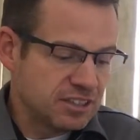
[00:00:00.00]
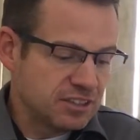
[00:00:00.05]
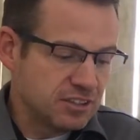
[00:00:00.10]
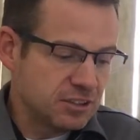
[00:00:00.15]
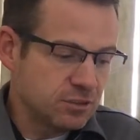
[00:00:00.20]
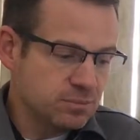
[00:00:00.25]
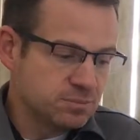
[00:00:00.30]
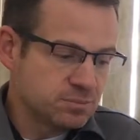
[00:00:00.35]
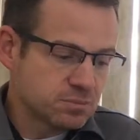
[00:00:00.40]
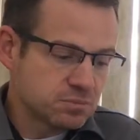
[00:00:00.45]

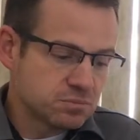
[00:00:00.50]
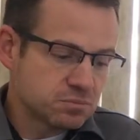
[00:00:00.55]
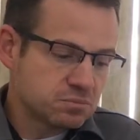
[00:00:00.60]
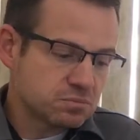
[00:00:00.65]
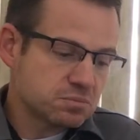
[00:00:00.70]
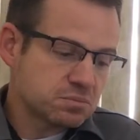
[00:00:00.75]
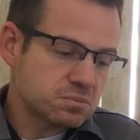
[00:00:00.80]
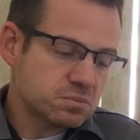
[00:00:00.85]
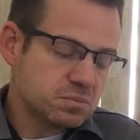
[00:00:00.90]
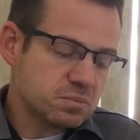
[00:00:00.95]
to.
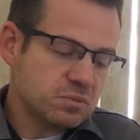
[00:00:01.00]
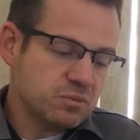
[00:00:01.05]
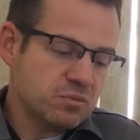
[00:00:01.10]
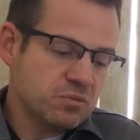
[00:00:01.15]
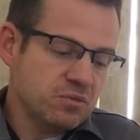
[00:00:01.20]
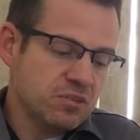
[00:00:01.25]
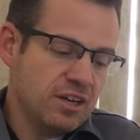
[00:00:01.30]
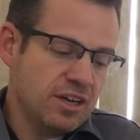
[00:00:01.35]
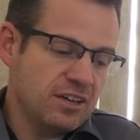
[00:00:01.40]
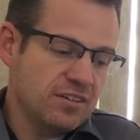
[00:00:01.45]

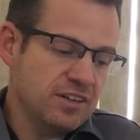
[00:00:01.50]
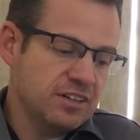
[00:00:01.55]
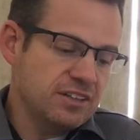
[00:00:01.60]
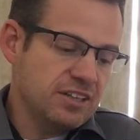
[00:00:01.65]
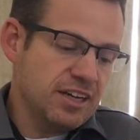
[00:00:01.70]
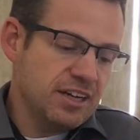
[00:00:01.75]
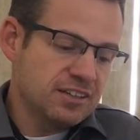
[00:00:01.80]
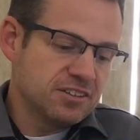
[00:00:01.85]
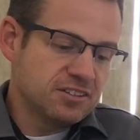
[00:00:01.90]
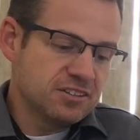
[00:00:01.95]
And
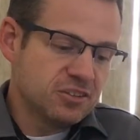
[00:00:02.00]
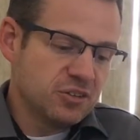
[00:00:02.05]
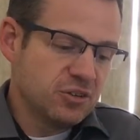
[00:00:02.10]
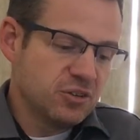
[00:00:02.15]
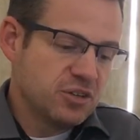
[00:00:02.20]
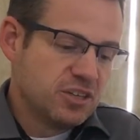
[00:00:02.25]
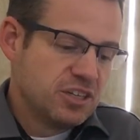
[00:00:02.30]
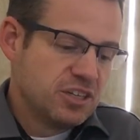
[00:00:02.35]
then so